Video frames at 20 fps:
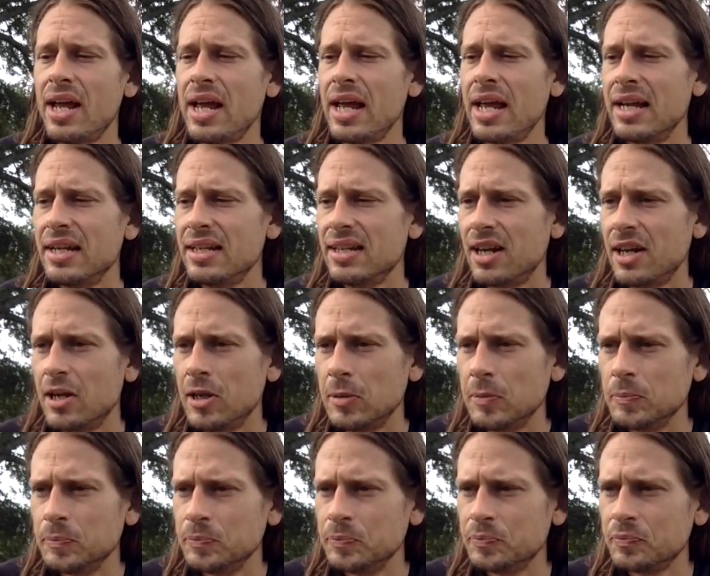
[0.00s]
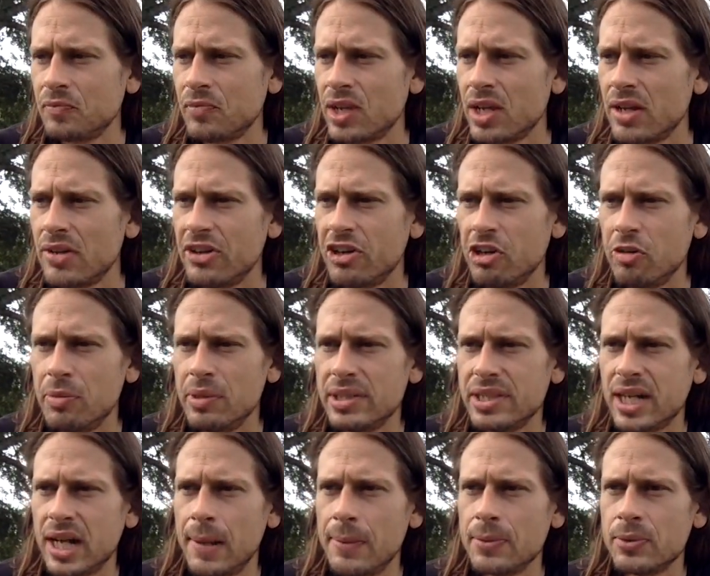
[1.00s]
And um, there have been
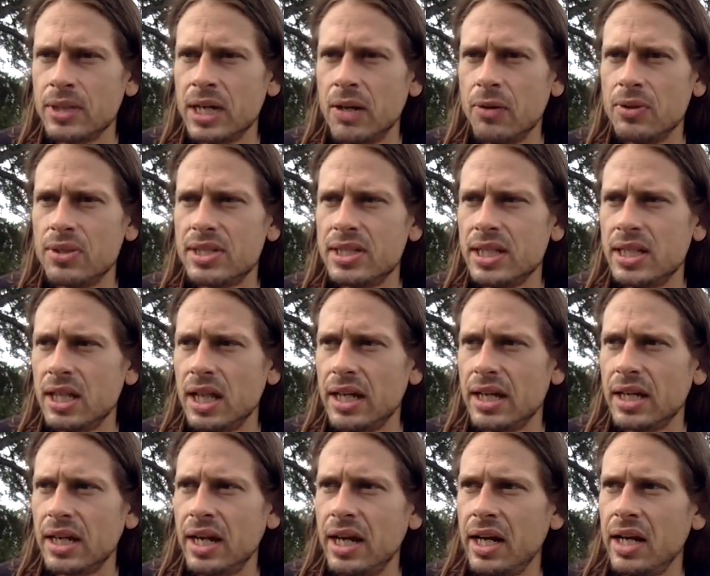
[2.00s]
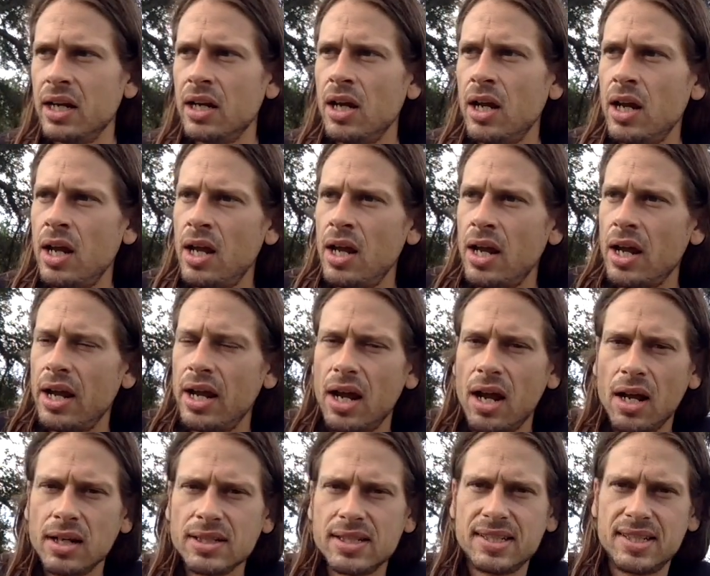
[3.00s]
times when I would see like a a
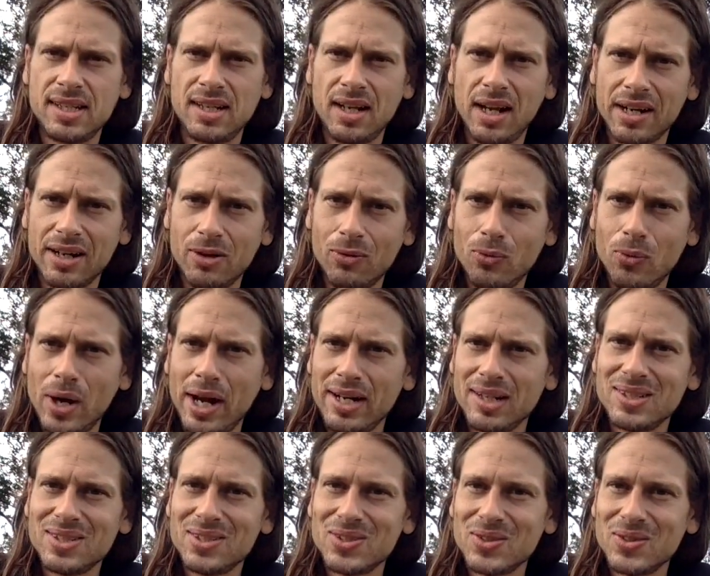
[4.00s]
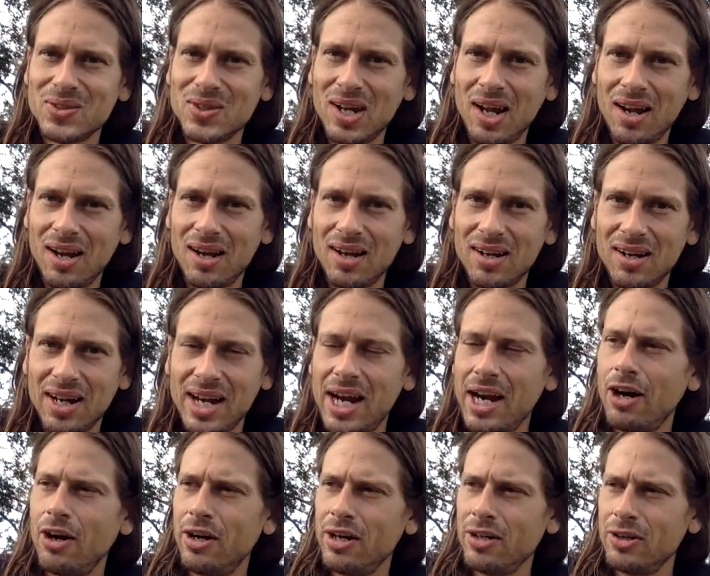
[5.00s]
Hansa, like a white uh,
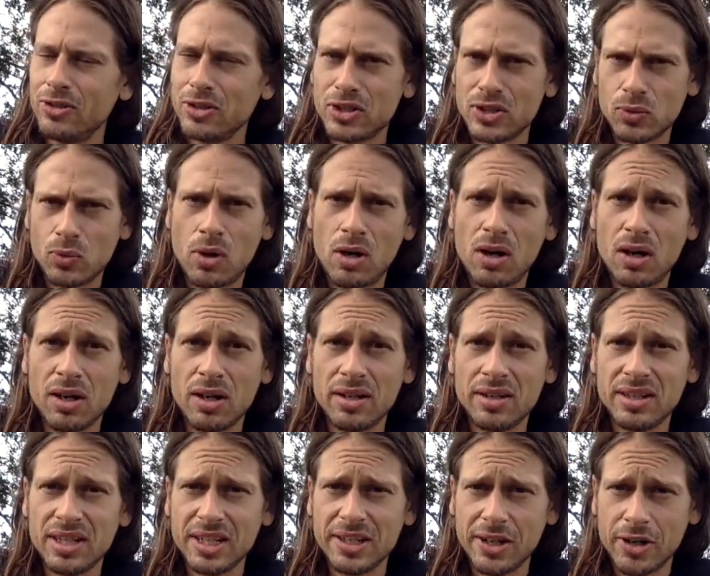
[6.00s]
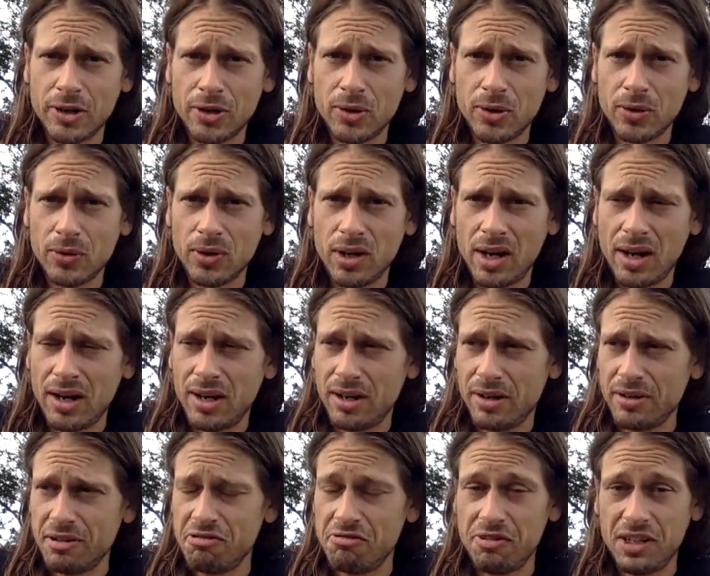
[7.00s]
heron or swan, you know,
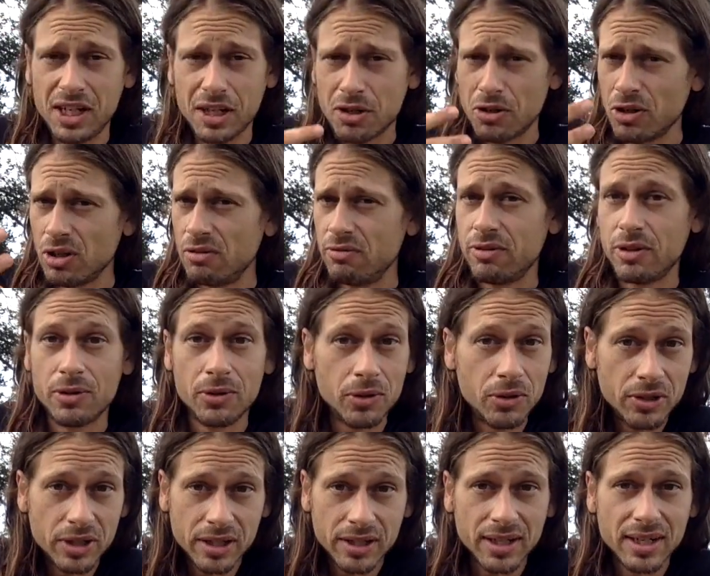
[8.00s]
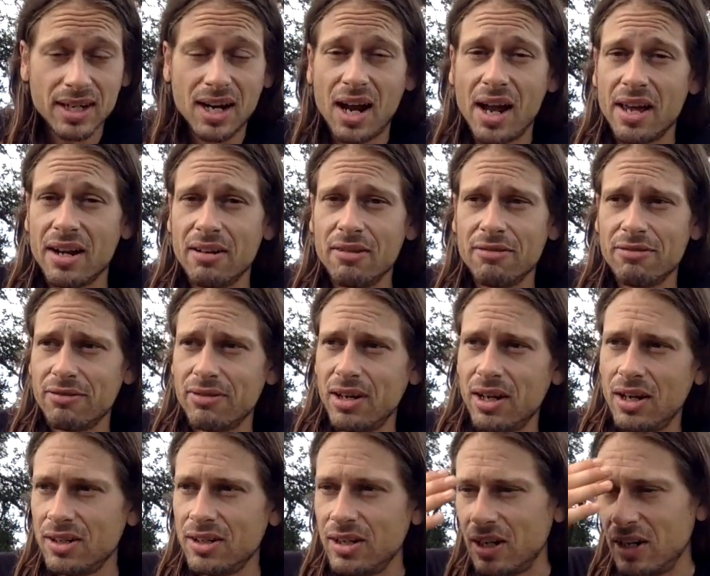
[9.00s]
uh, the vehicle of Varuna, the god of,
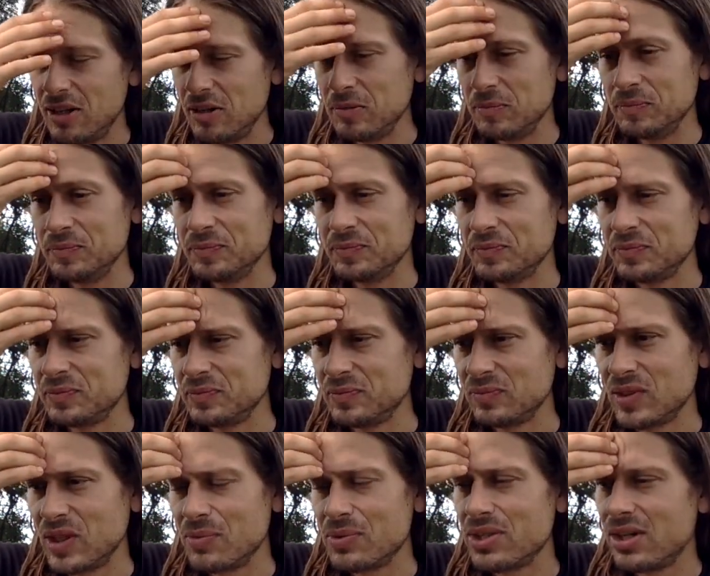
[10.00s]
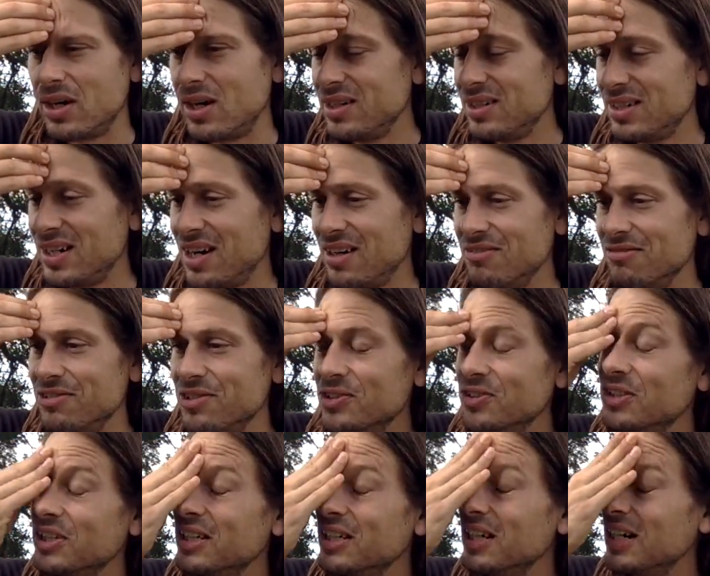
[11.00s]
um, I'm sorry, not
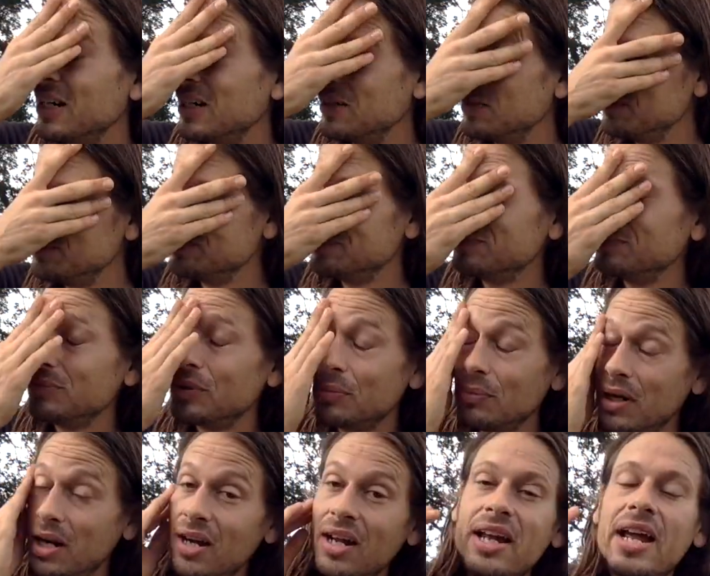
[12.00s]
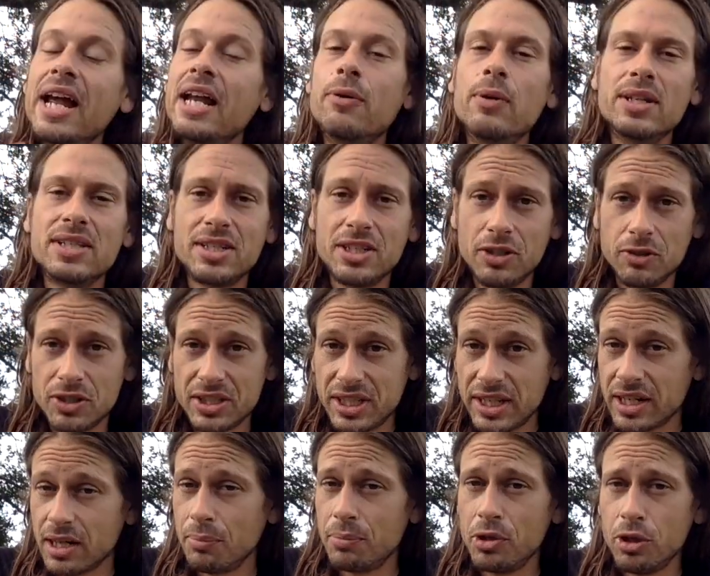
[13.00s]
Varuna, um, Brahma. Anyways, you'd
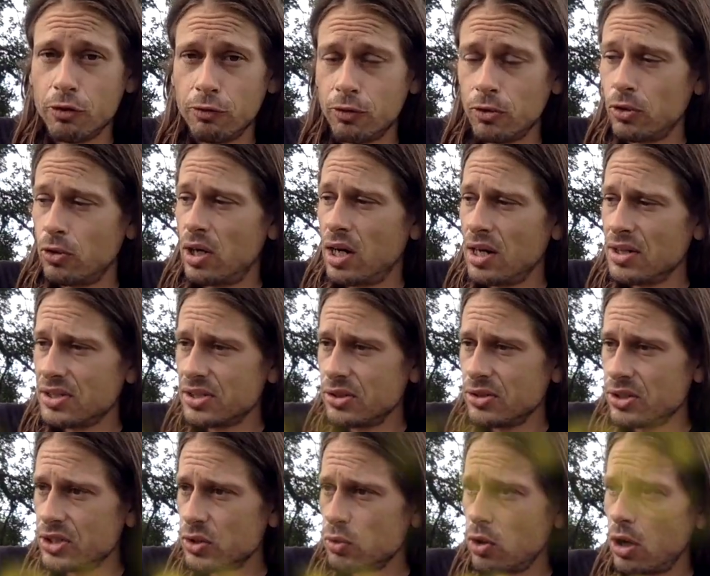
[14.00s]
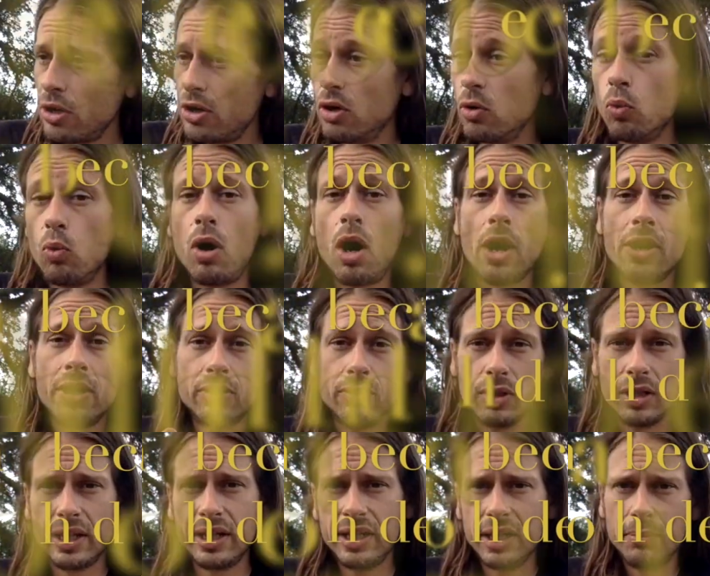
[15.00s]
see like a beautiful Hansa or swan or a water
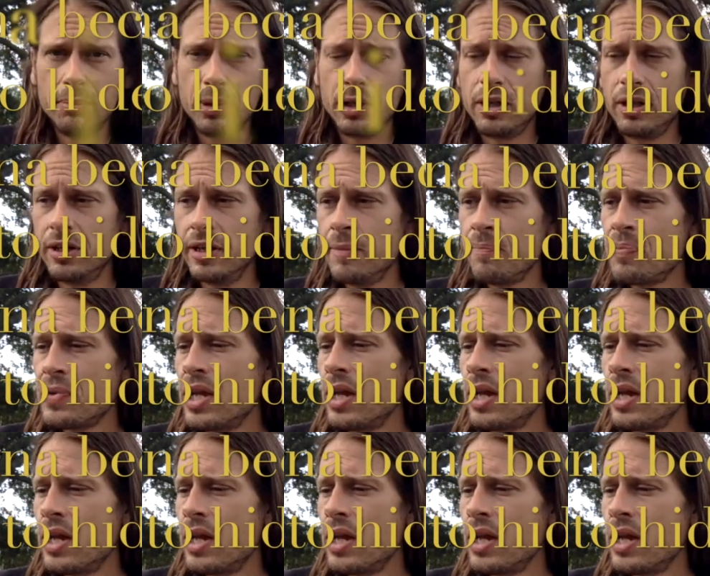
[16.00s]
related bird.